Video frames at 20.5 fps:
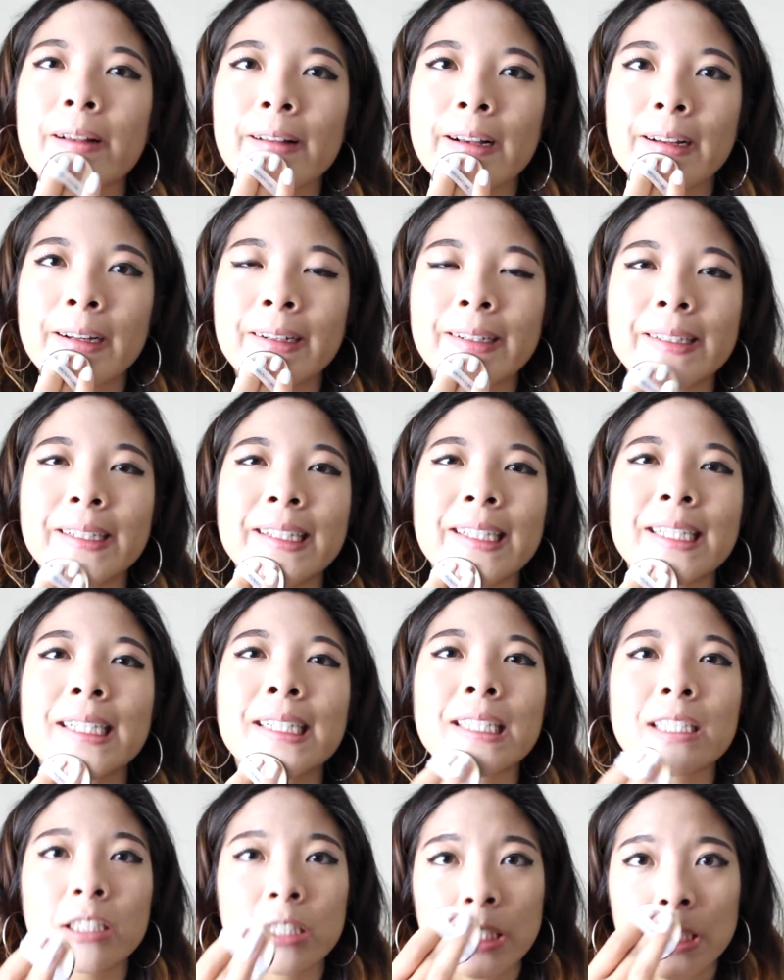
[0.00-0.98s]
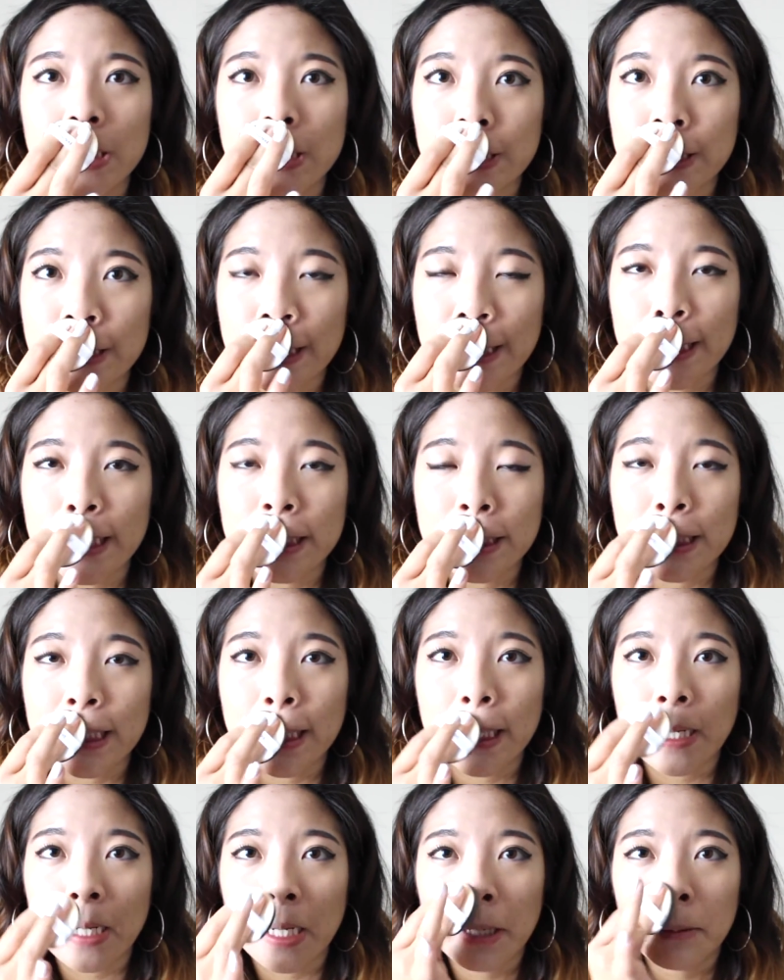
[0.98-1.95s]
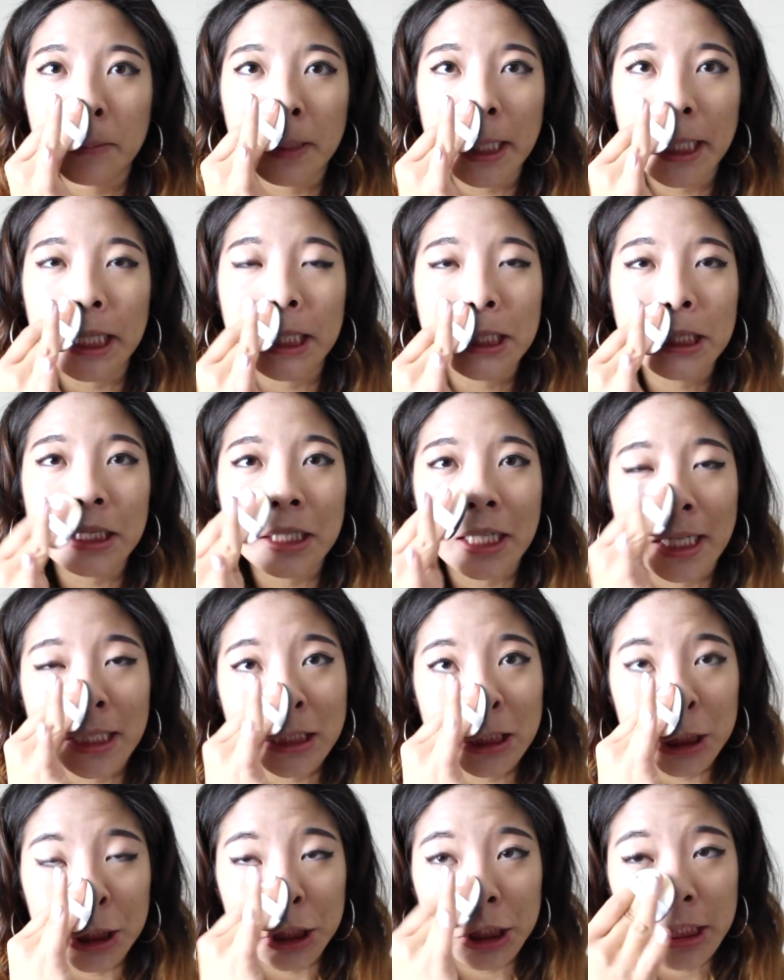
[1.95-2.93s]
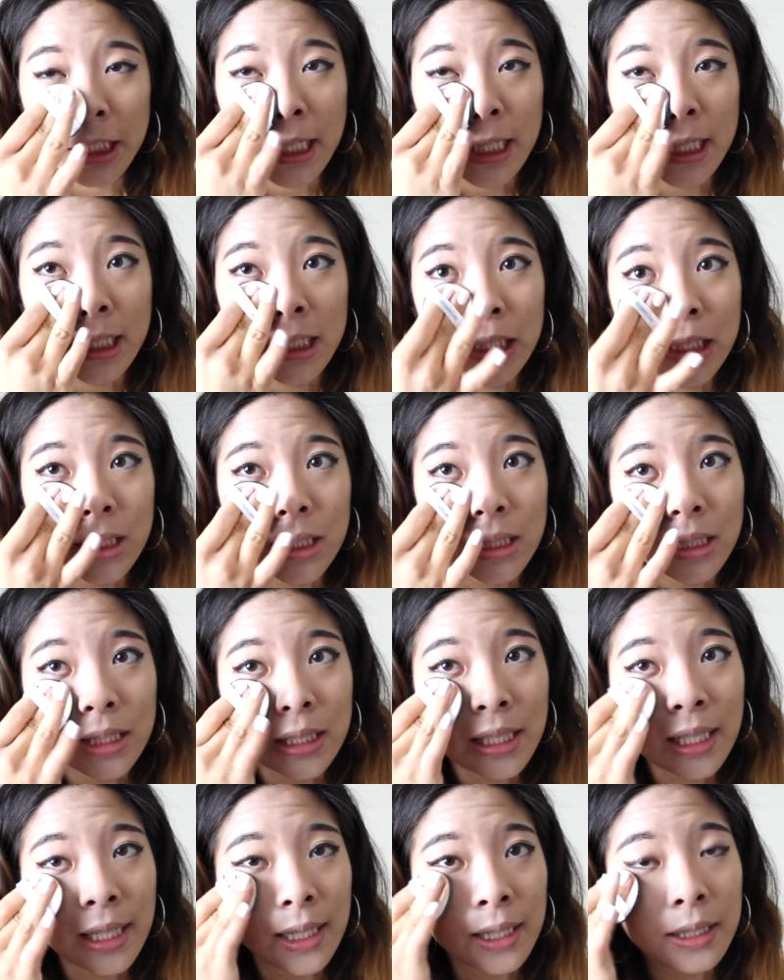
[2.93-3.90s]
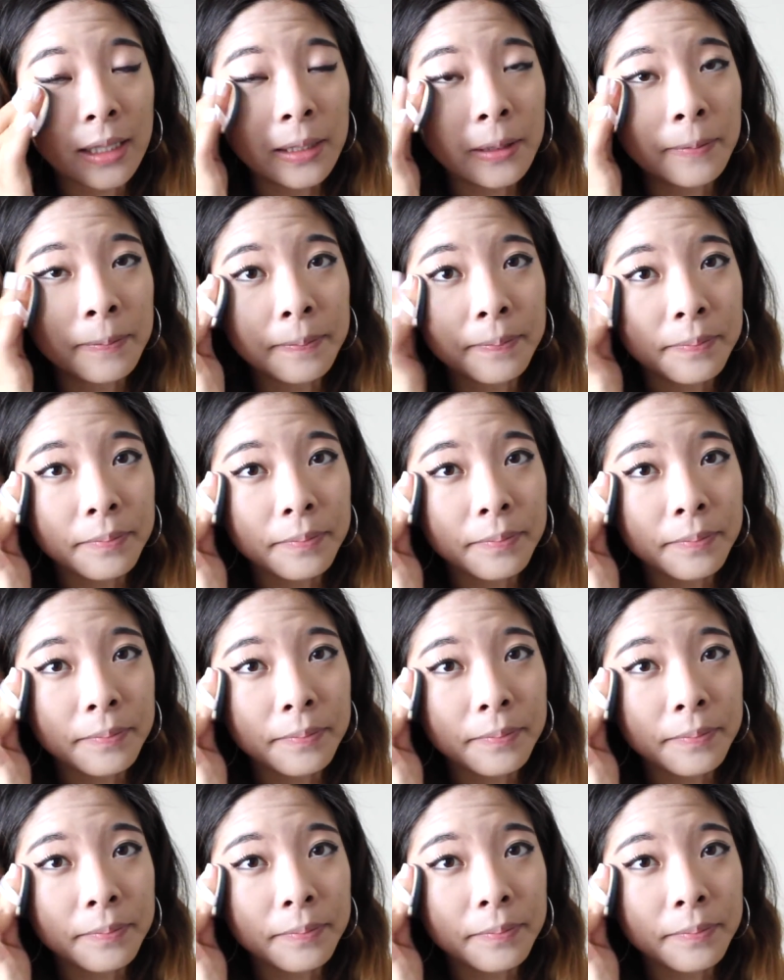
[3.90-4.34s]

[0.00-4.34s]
Korean cushions is they come in less shades than